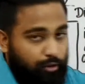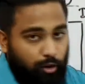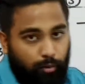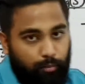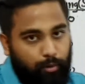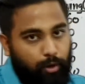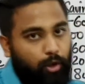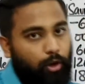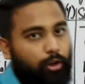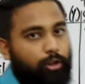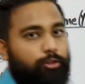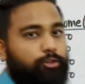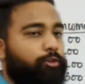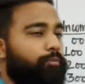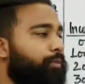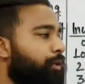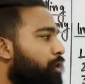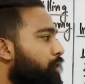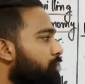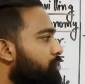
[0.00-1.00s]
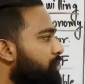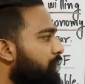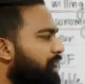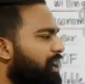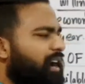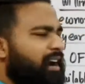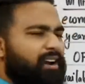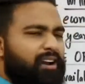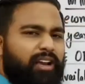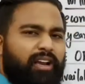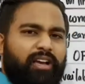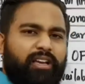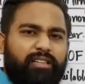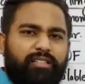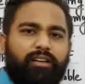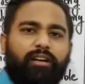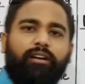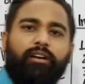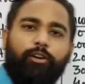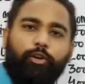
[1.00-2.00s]
formula also, because there are
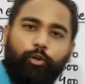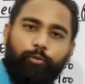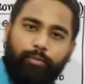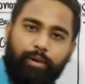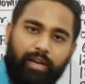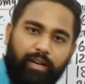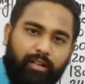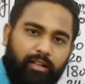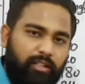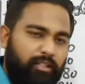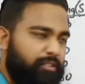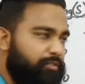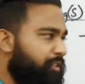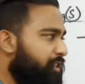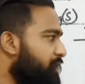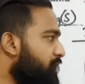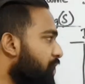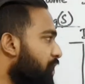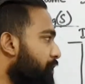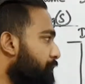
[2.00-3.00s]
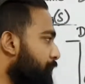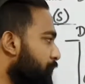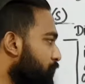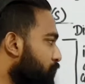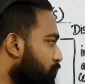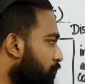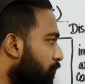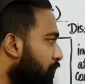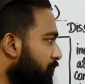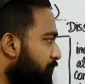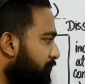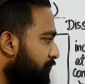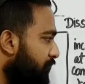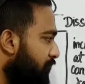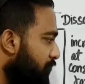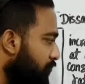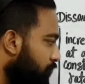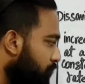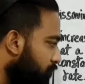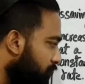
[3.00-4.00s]
certain numericals which are being solved
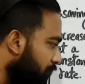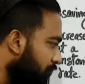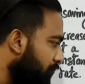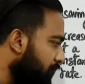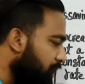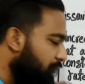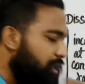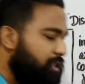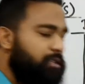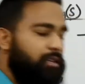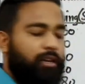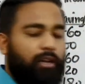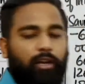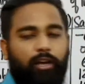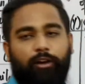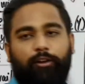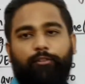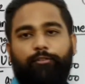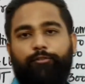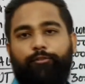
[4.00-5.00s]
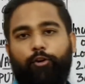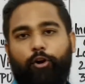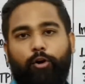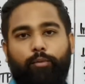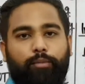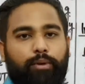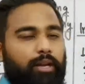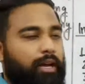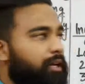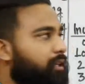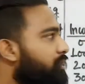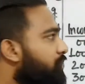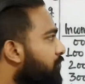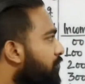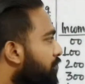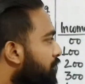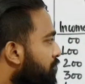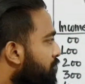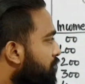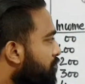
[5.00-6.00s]
with using these formulas.
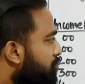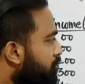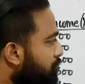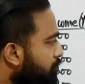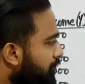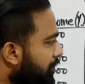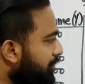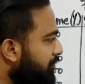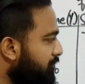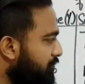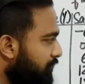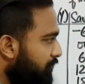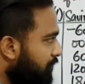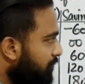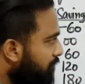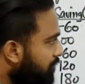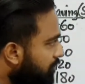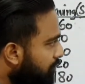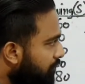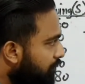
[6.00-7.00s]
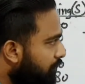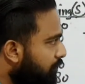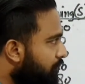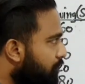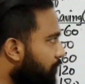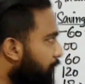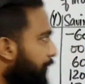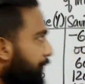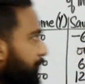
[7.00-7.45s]
So students, draw